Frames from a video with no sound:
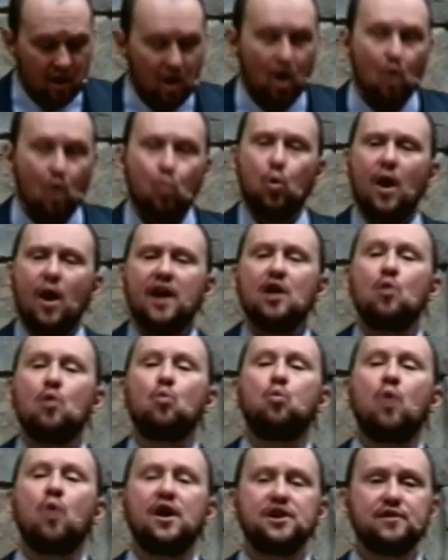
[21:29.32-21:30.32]
What a
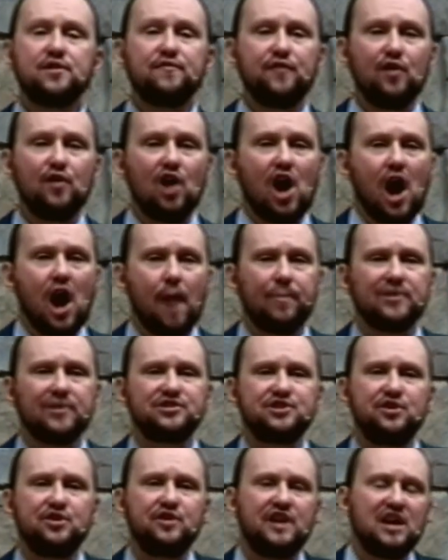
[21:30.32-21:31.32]
wonderful
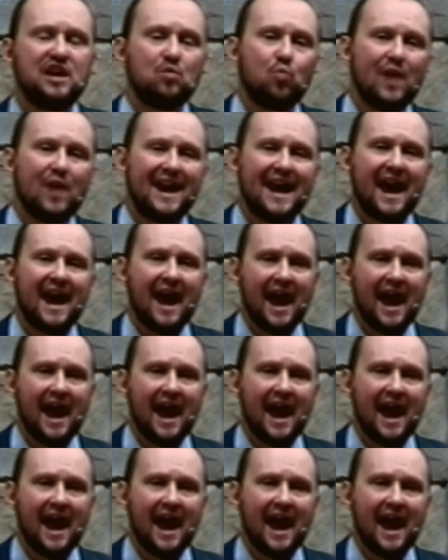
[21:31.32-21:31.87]
opportunity we